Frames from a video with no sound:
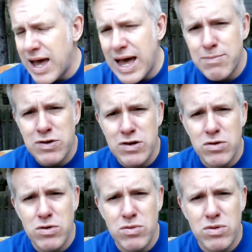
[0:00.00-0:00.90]

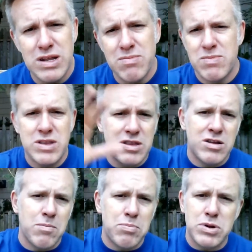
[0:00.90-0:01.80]
absolutely
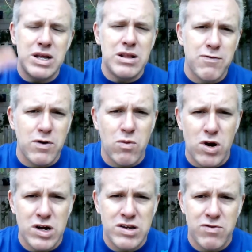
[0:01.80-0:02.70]
complete different
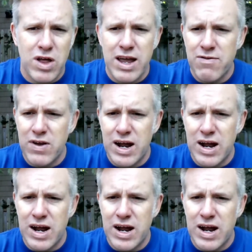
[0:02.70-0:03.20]
walks of life,